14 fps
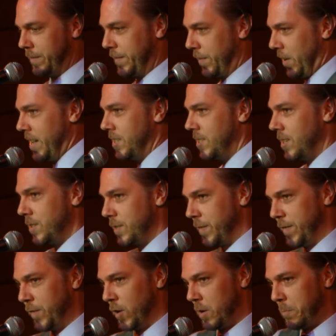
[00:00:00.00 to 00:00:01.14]
phrases
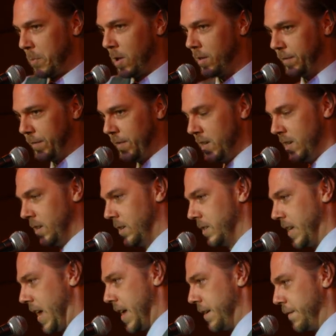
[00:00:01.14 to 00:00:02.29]
football field
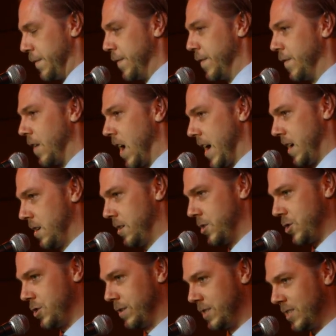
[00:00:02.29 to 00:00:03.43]
and fire
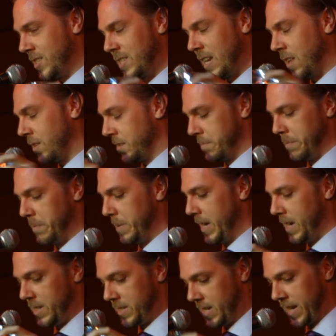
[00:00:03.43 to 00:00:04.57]
should seldom
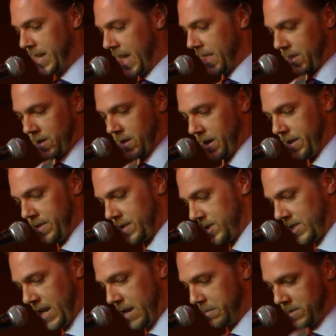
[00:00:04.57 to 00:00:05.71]
be together in the
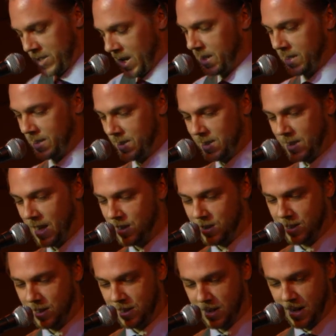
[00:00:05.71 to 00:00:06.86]
same sentence. That's
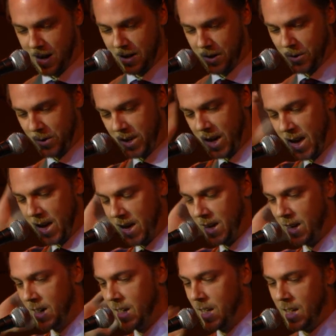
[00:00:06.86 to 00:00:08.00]
just not okay.
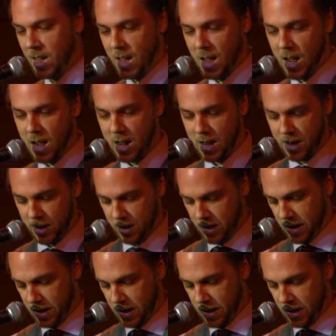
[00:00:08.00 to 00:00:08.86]
Uh,